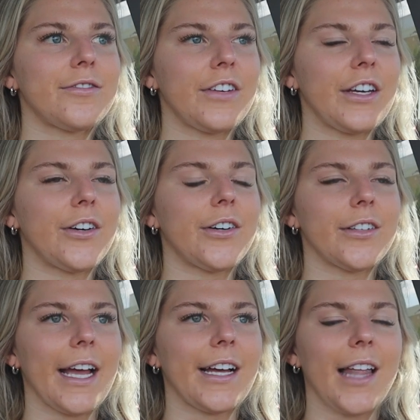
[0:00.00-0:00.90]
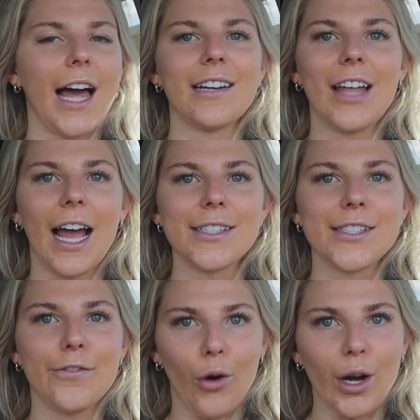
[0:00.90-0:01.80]
feel like a lot of that
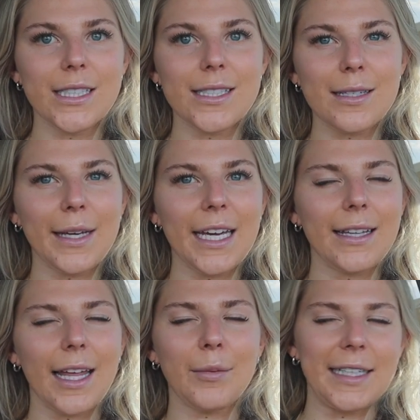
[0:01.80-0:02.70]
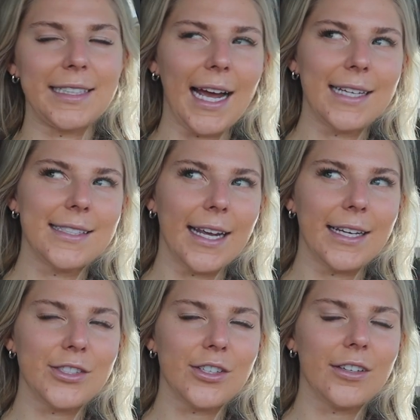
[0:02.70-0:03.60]
is foreign to me, and like my dad's
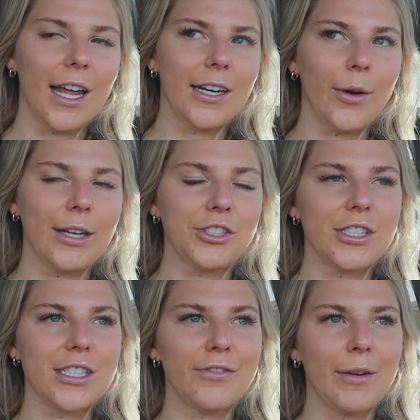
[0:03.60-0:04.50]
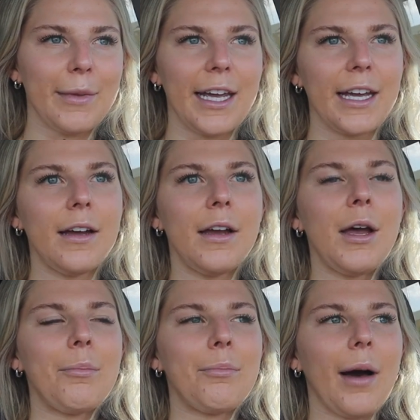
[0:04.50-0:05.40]
answered a lot of questions for me,
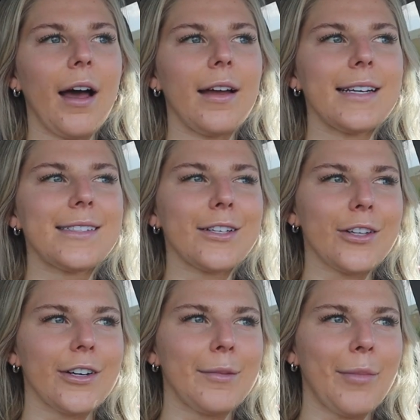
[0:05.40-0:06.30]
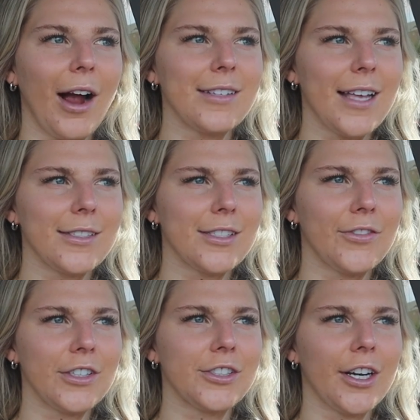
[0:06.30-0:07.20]
but it's a learning process
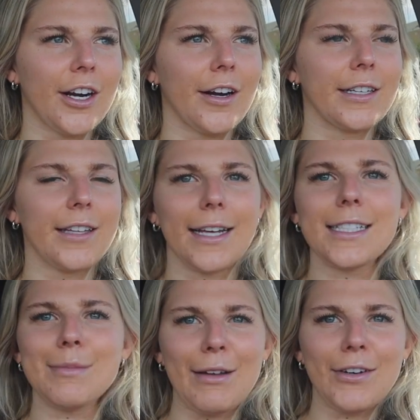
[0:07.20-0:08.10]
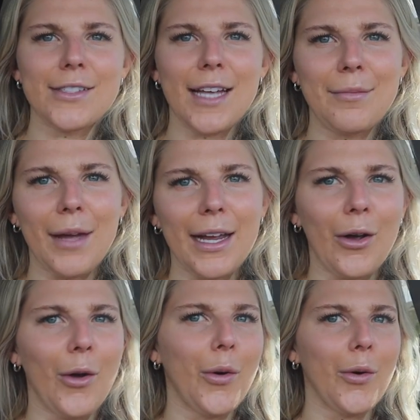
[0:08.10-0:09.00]
for sure. And like it's my first time buying
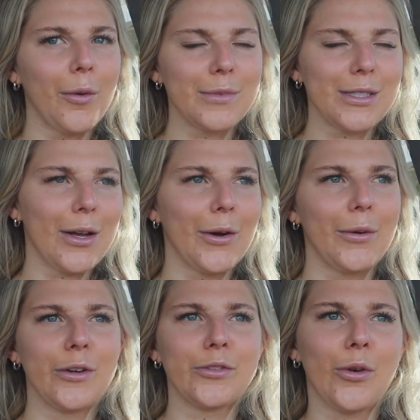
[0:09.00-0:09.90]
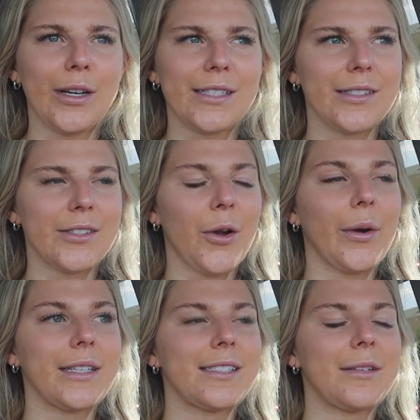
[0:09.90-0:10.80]
a home, so of course it's
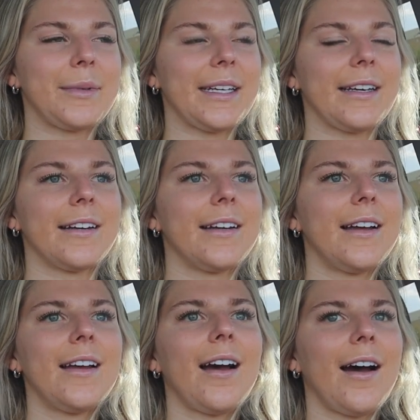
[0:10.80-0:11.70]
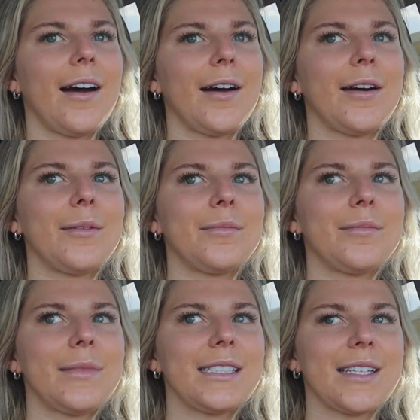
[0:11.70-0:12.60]
going to be
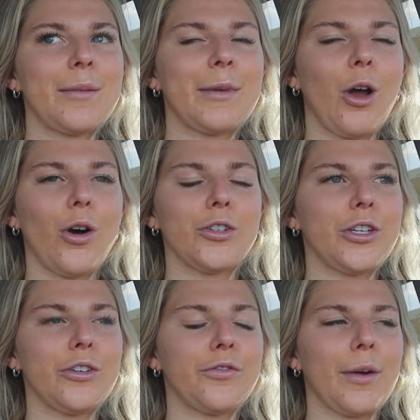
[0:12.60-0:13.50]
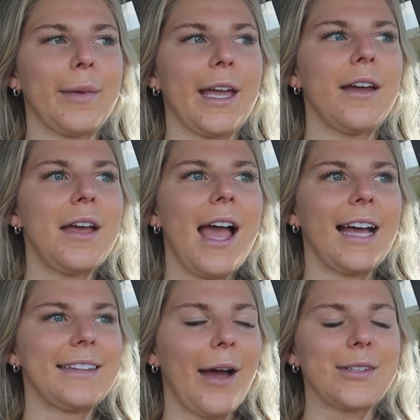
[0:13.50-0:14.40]
all new for me.
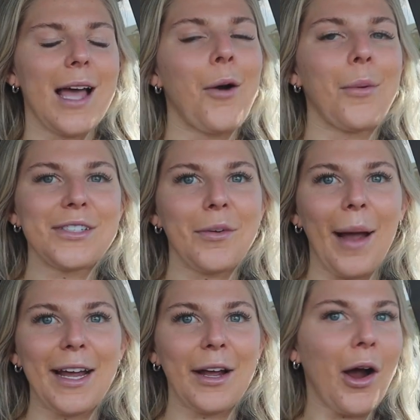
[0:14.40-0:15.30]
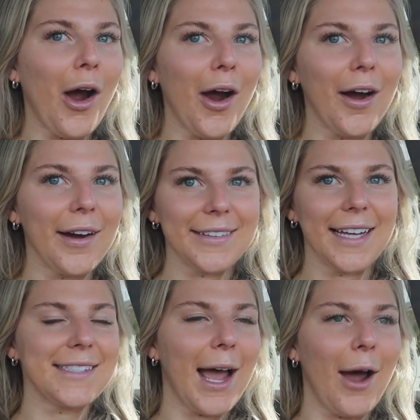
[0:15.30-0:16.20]
And that was how it was for buying a car, and
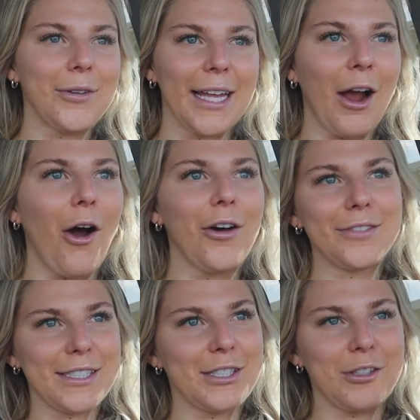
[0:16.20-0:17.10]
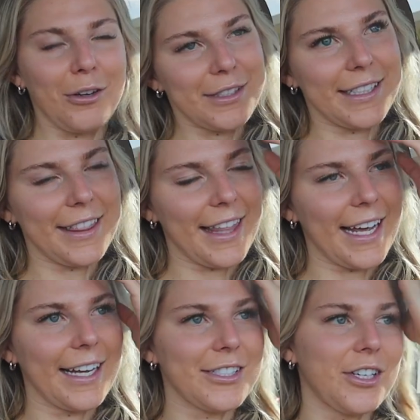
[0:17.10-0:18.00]
that's how like all of these adulting
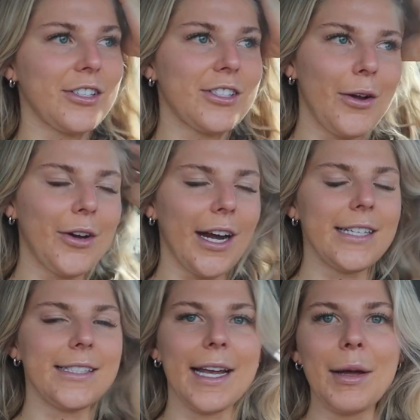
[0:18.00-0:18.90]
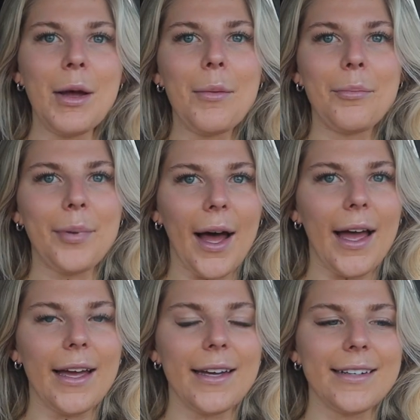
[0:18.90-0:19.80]
things are so crazy.
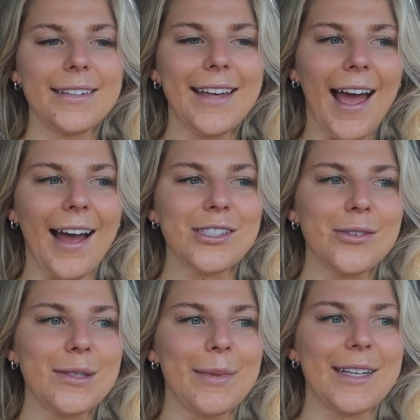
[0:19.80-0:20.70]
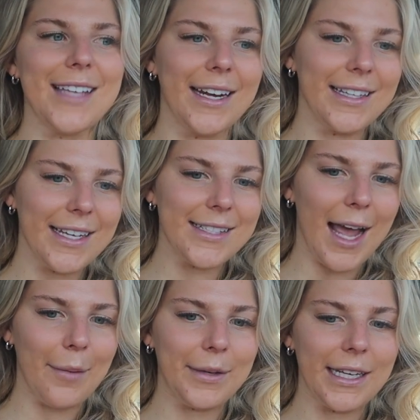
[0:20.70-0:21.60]
But yeah, so some exciting things
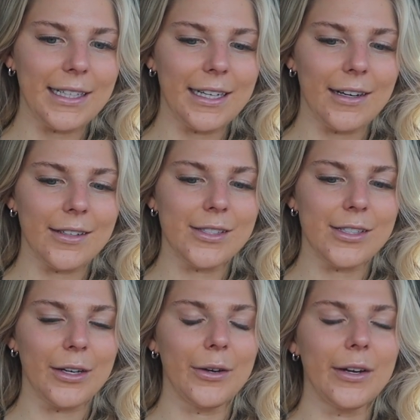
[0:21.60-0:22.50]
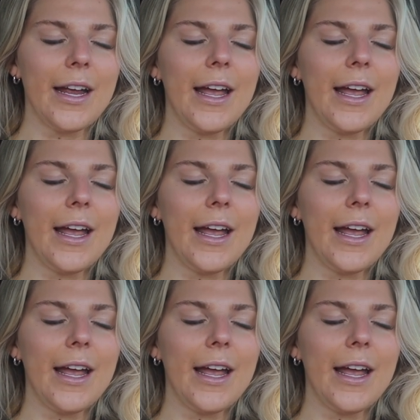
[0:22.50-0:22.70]
happening here soon,